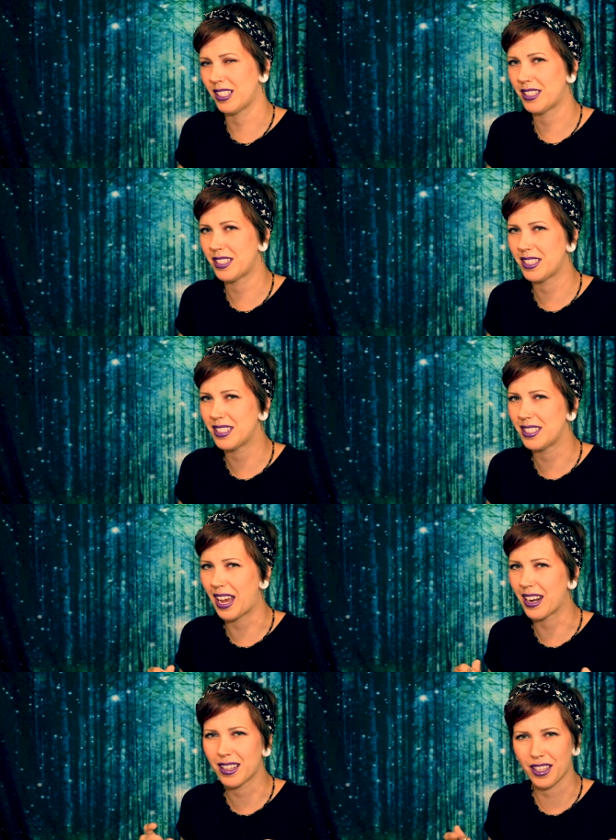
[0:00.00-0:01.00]

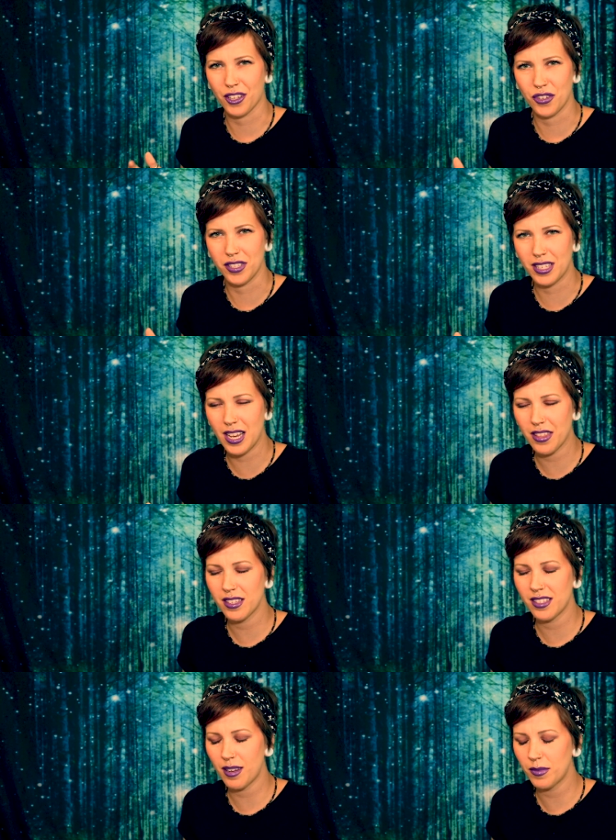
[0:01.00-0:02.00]
static electricity at the
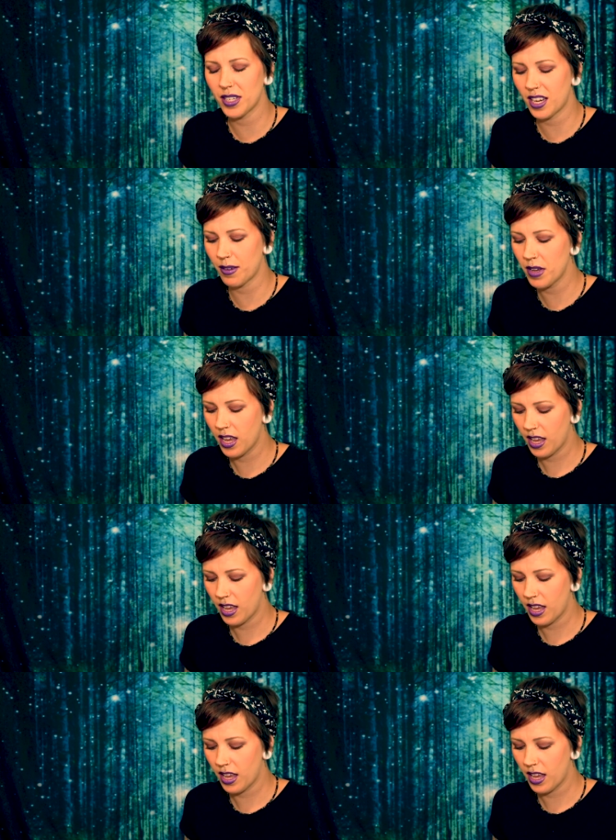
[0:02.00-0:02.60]
same time,